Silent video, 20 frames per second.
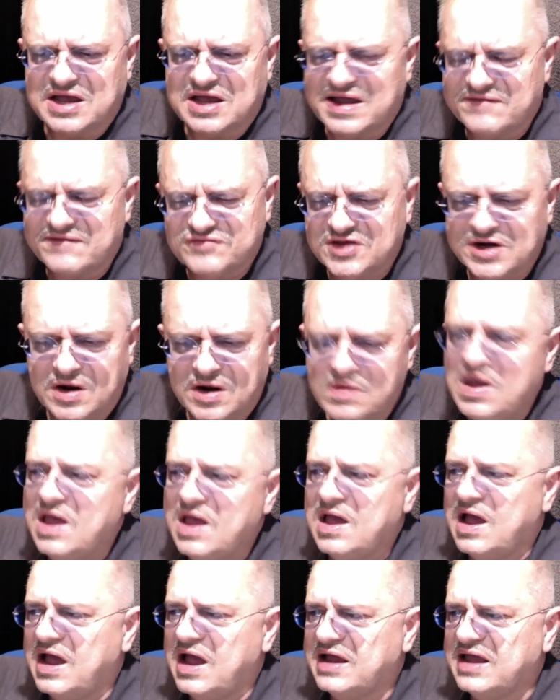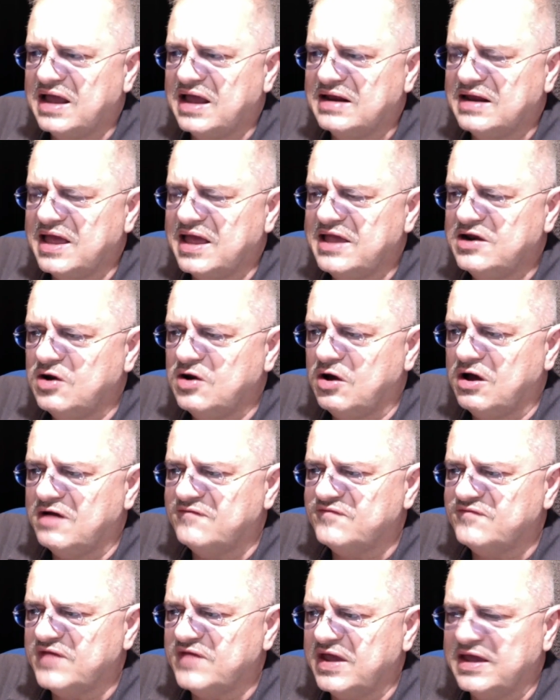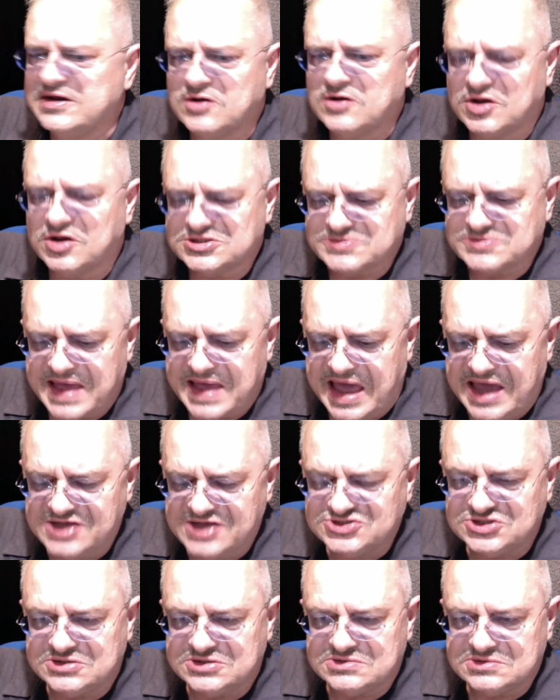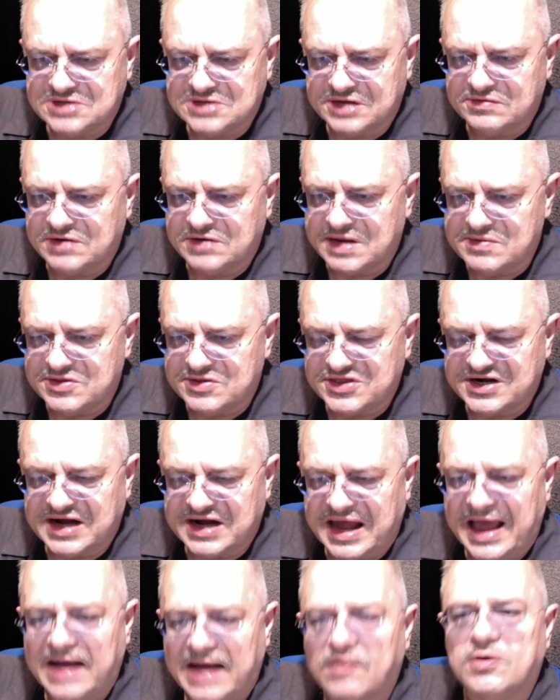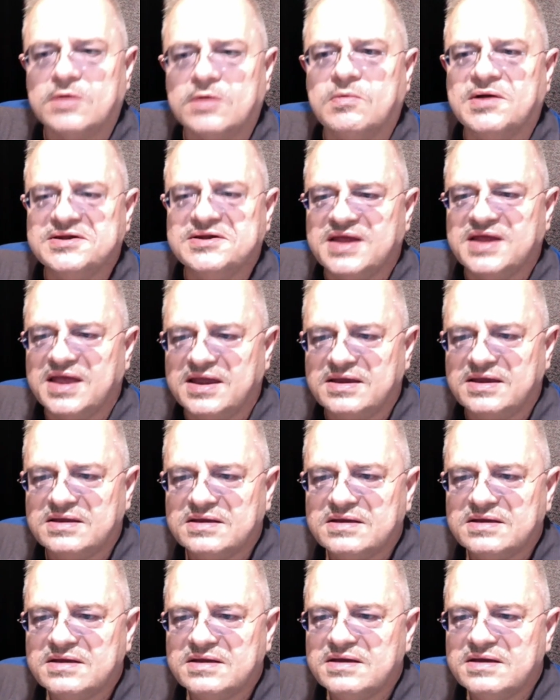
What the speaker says: Sometimes I'll have, I got laid off and lost my agent literally within an hour.